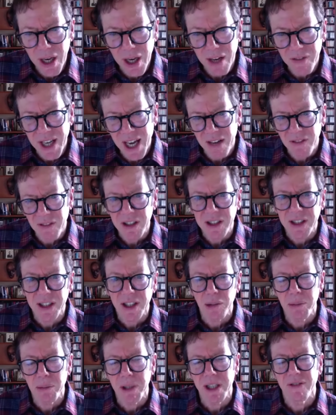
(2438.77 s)
to have a
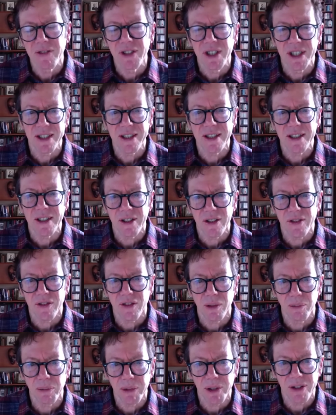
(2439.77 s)
little bit of distance
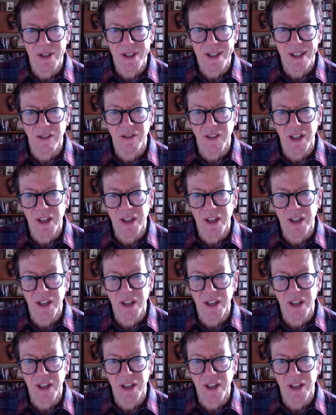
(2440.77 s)
from yourself